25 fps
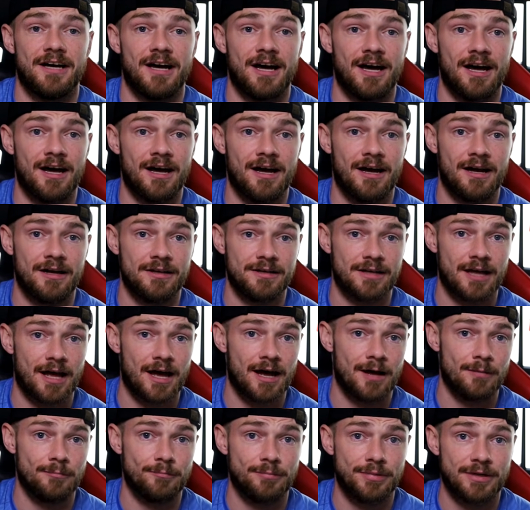and
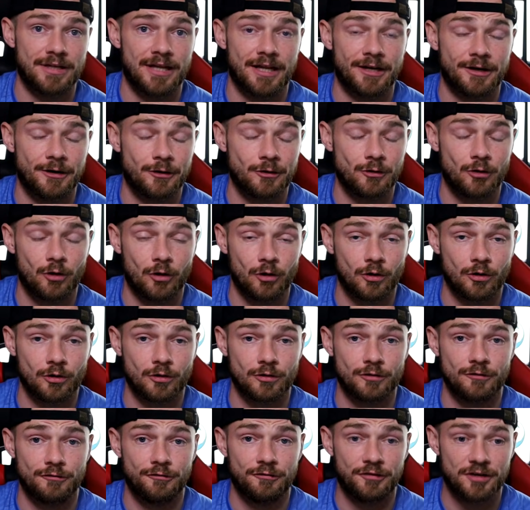I'm planning
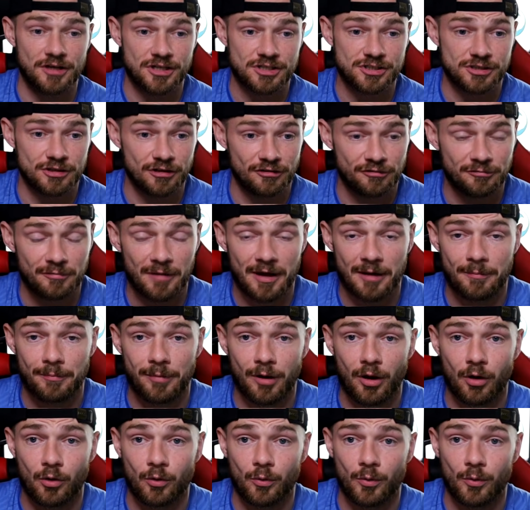on finishing off my block